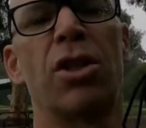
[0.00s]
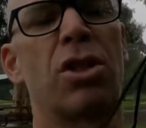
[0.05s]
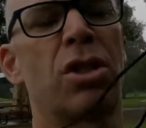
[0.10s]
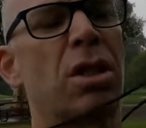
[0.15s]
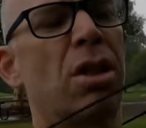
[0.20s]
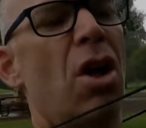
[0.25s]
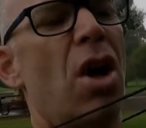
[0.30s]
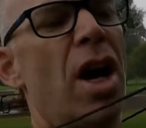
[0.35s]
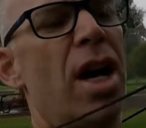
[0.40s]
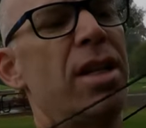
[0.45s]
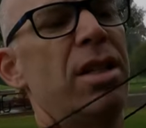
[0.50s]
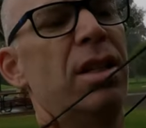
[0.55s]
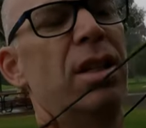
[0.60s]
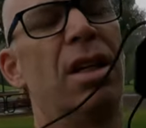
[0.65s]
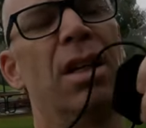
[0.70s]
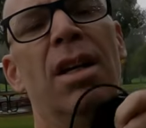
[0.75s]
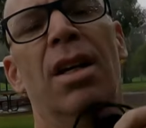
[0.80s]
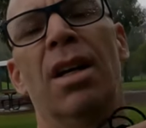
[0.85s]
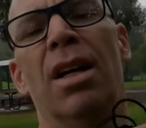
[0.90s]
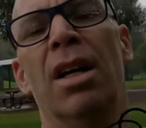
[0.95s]
going to slide
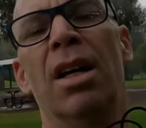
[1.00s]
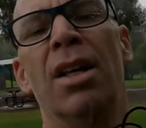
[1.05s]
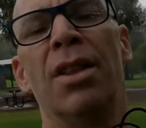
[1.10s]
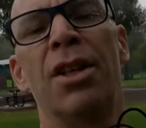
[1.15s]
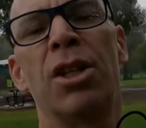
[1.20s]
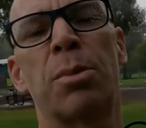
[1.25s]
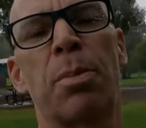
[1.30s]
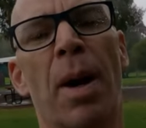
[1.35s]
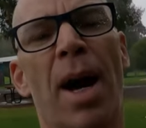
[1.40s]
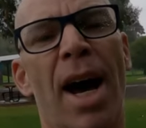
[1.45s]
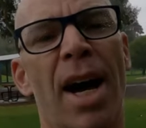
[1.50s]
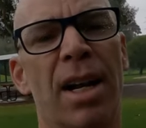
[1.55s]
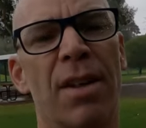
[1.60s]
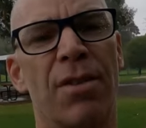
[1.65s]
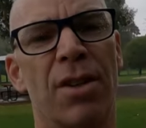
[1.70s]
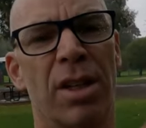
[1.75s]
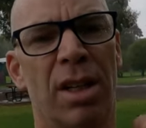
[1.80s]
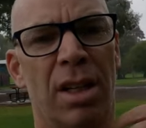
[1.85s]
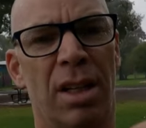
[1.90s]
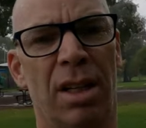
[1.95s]
this part
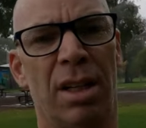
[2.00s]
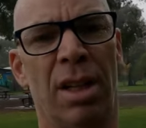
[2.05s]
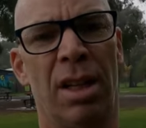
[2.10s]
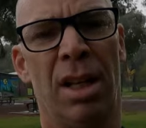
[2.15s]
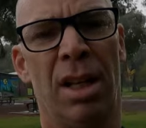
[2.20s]
of the